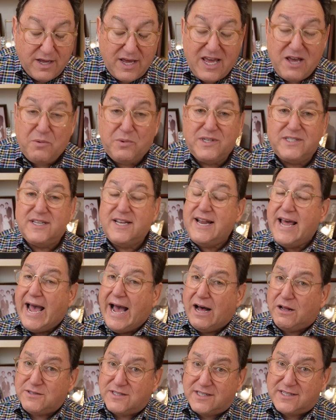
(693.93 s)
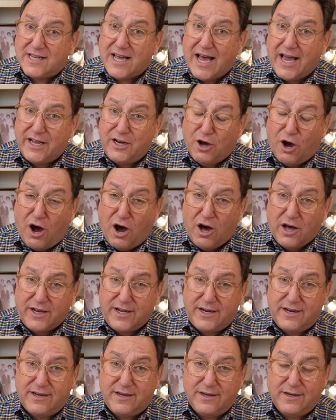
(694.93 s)
It was an outside
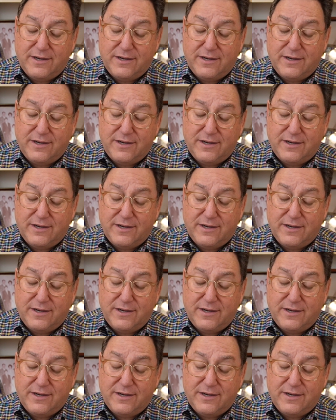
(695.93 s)
audit.